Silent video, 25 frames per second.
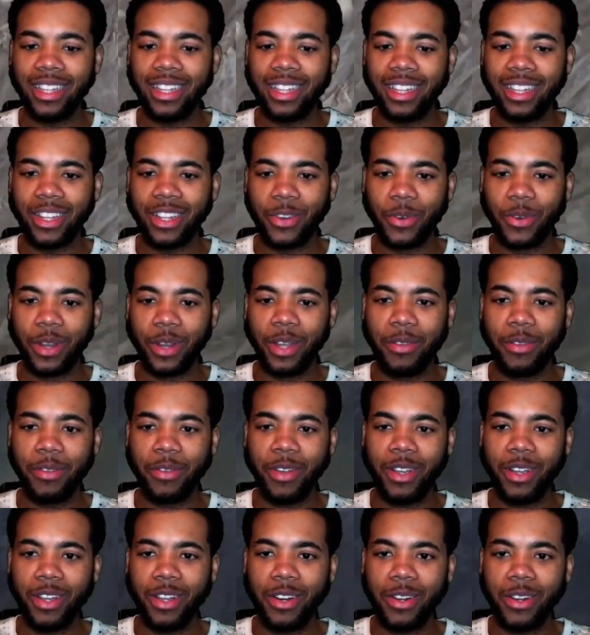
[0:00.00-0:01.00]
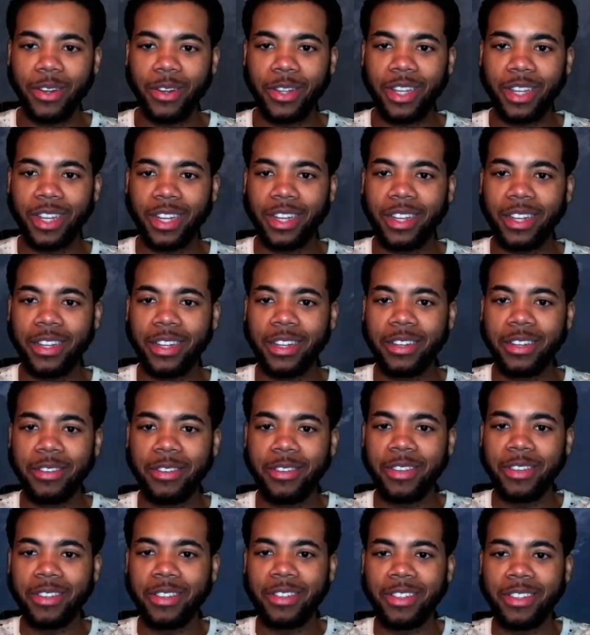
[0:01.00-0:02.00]
The graveyard? Okay.
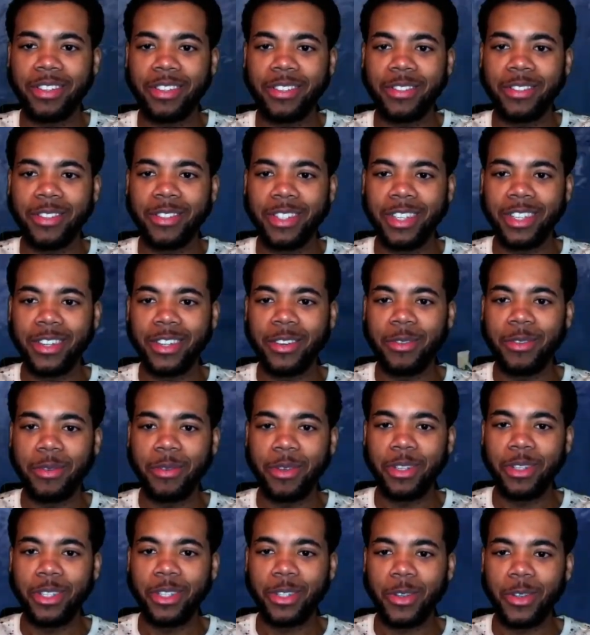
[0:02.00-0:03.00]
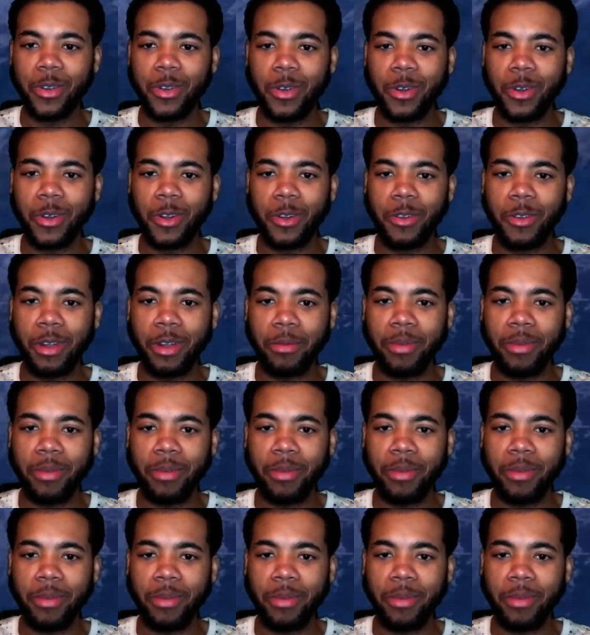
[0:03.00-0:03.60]
We go, we just gonna go right